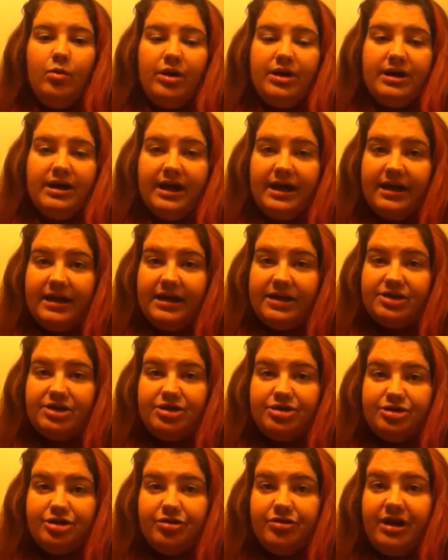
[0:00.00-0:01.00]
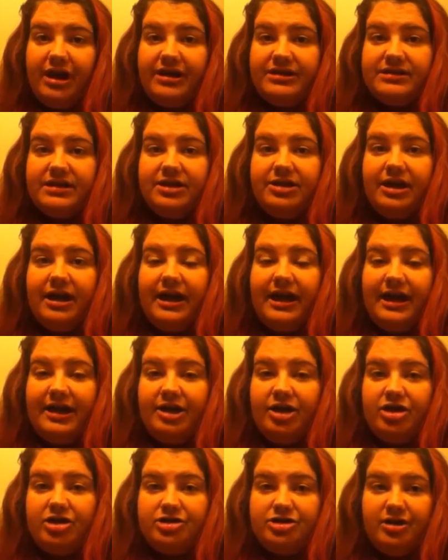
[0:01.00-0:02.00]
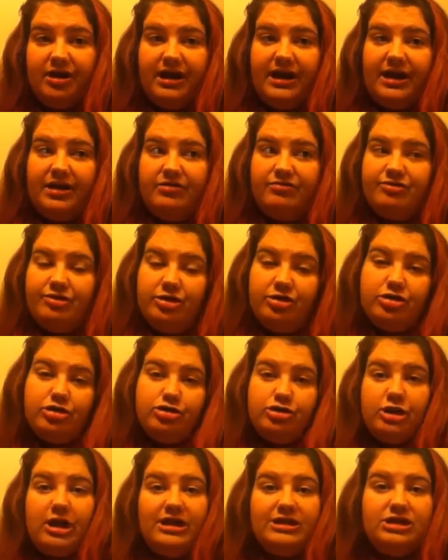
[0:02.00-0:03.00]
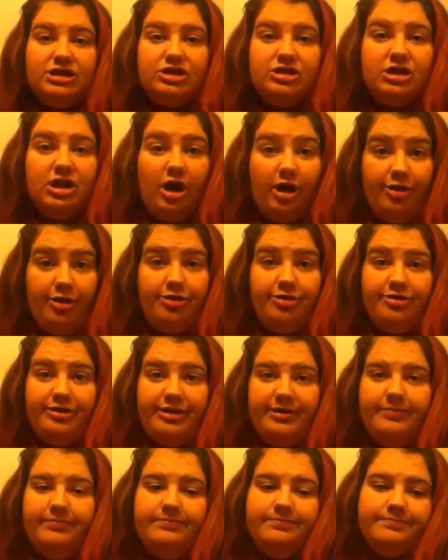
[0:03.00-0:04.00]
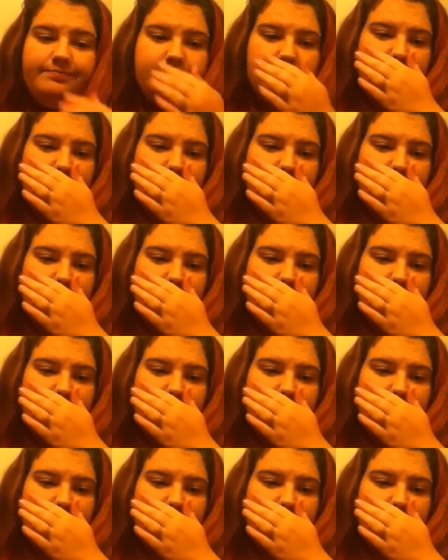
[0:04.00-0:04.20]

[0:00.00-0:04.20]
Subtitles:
one day and then 2 days later I had her, so I had real contractions all through them.